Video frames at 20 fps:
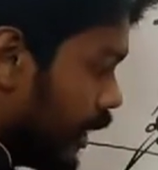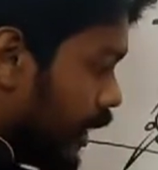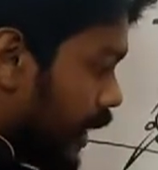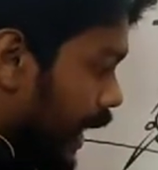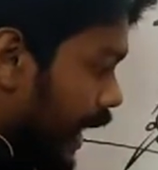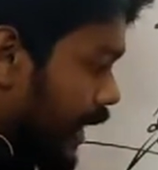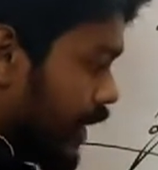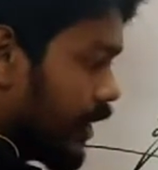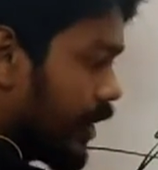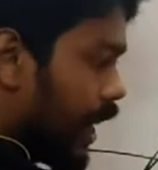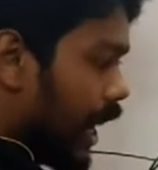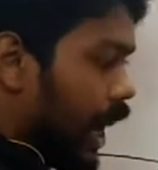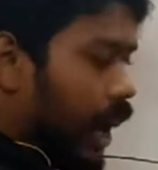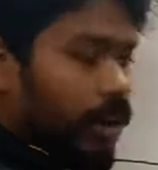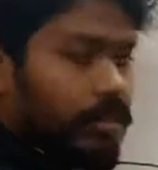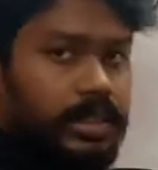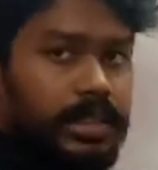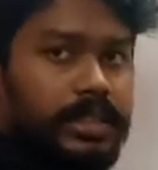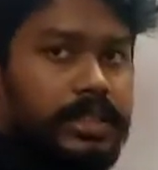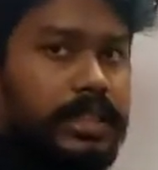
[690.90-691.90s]
And
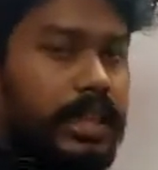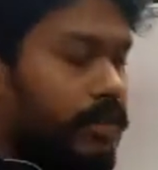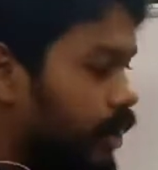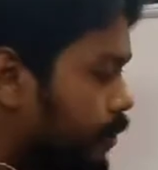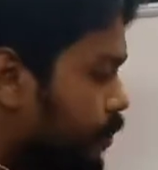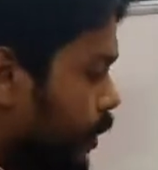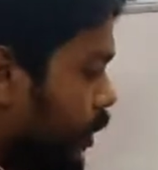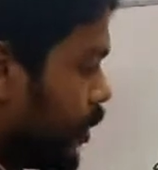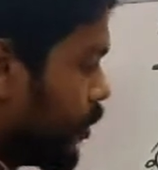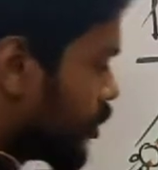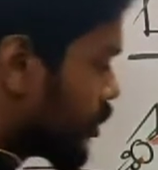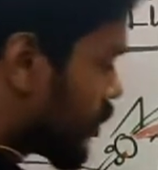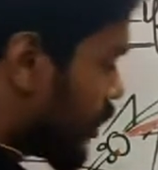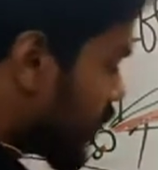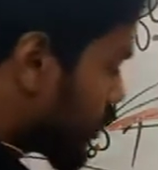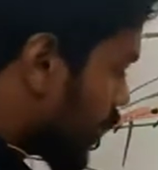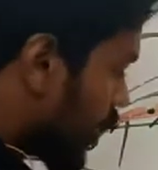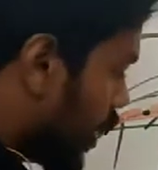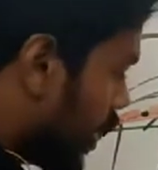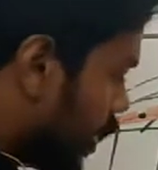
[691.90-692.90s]
how they will produce
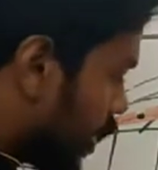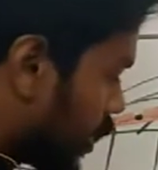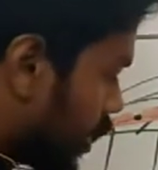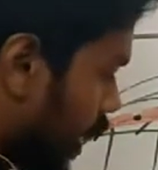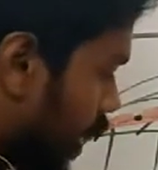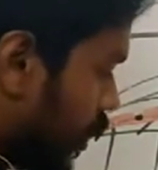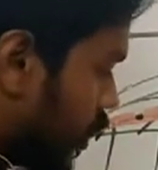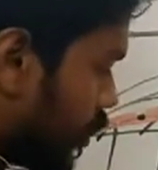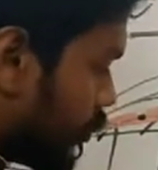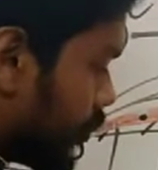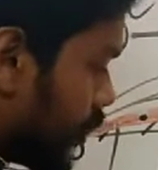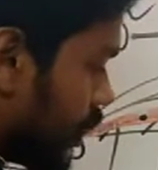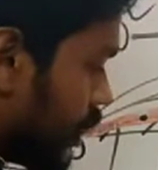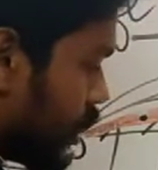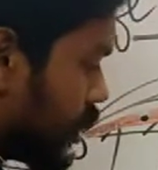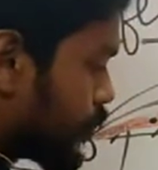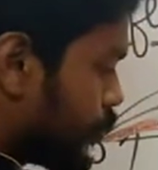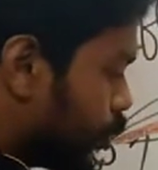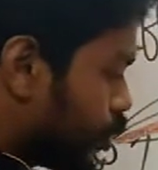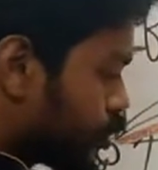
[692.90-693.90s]
this kind of
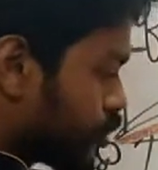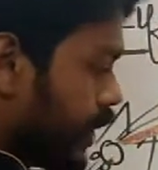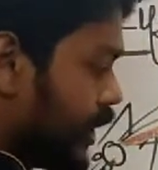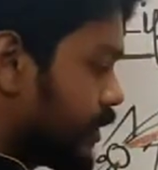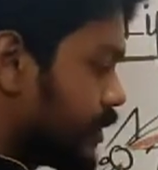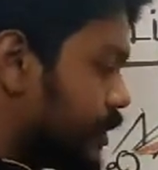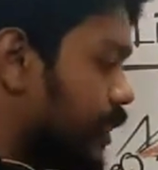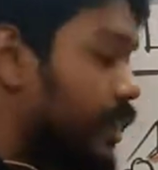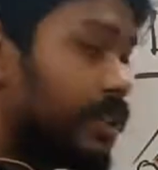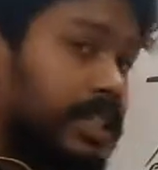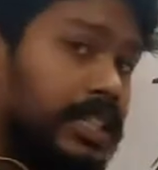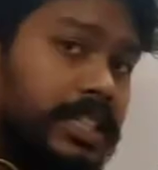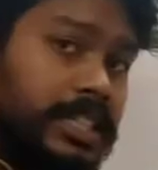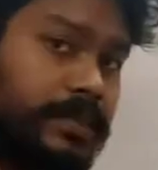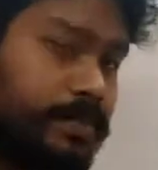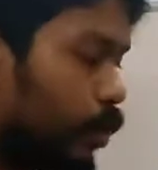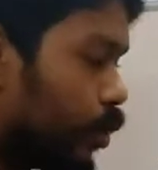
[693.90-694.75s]
sporozoites? These